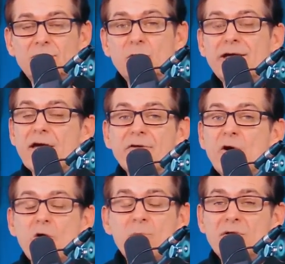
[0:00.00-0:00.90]
doing every
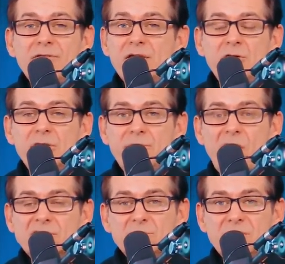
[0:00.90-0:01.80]
horrible thing you could
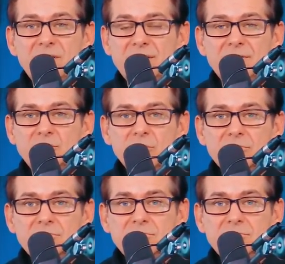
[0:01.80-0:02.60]
possibly think to do.